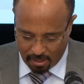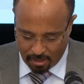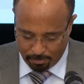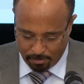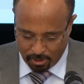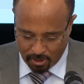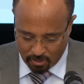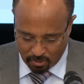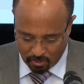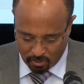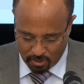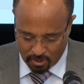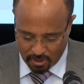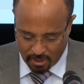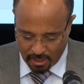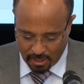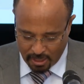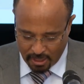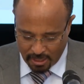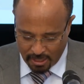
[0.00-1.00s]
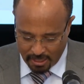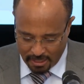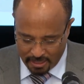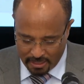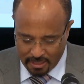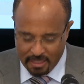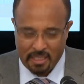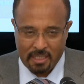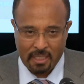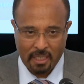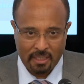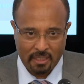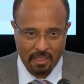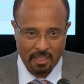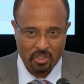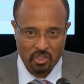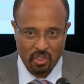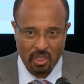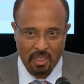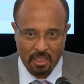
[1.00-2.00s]
because in this sector
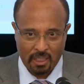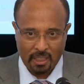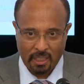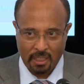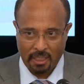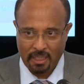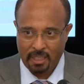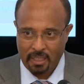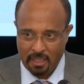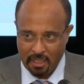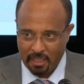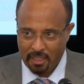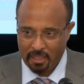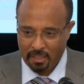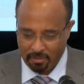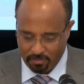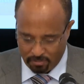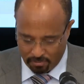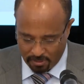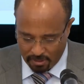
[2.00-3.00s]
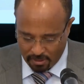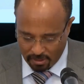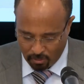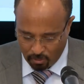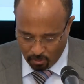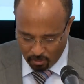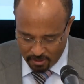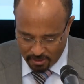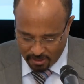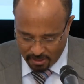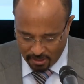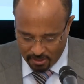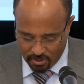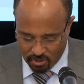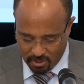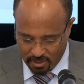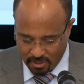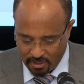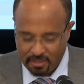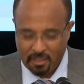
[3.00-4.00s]
generally, in the horticulture
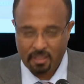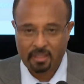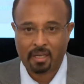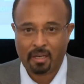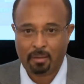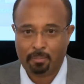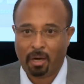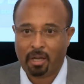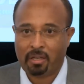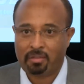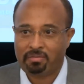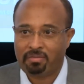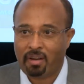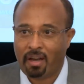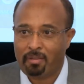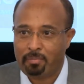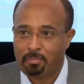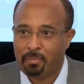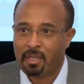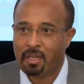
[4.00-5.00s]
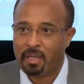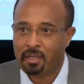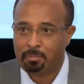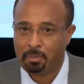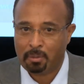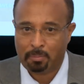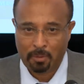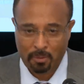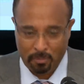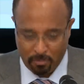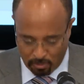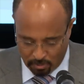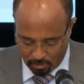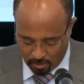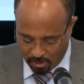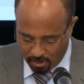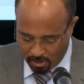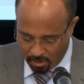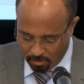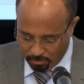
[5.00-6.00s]
sector, there are about 5 million people who
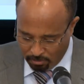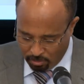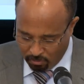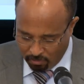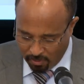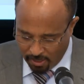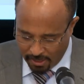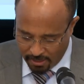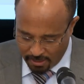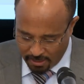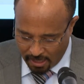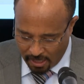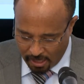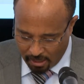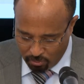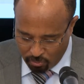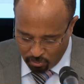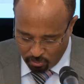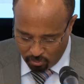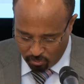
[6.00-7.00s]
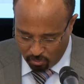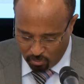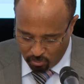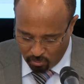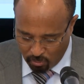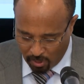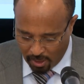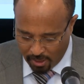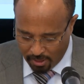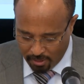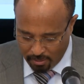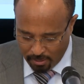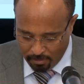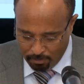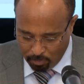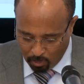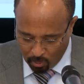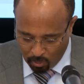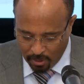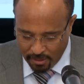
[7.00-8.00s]
provide, who are
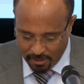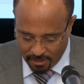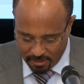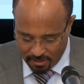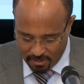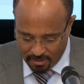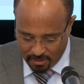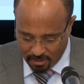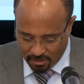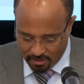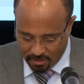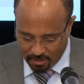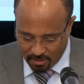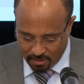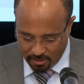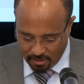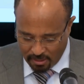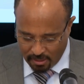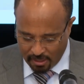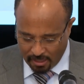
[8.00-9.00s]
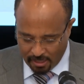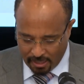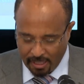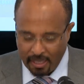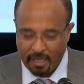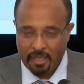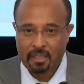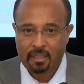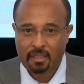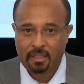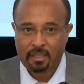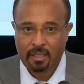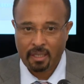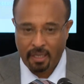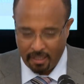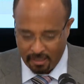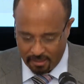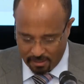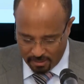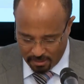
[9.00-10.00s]
employed in this sector, and
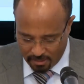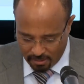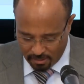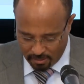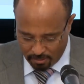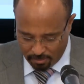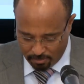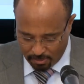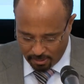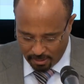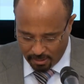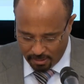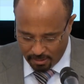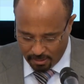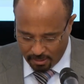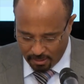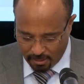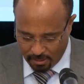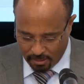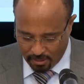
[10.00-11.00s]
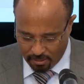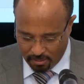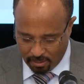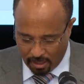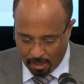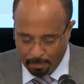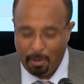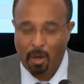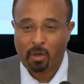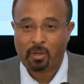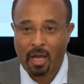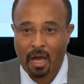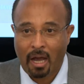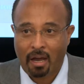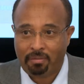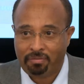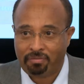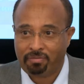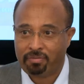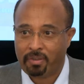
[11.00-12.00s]
about
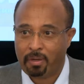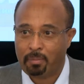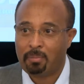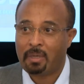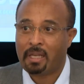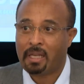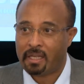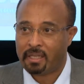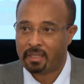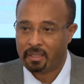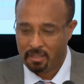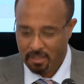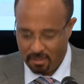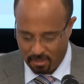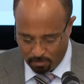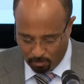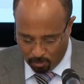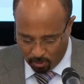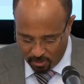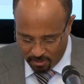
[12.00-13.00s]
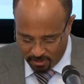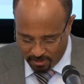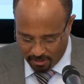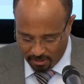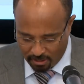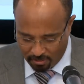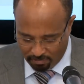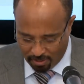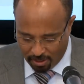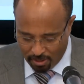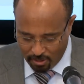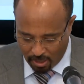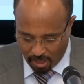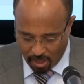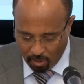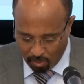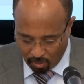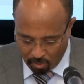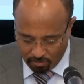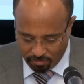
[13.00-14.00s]
500,000 small-scale
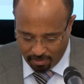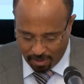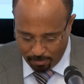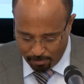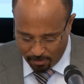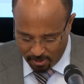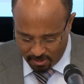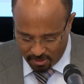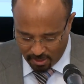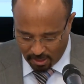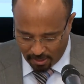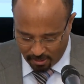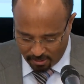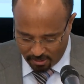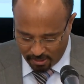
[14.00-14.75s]
our farmers are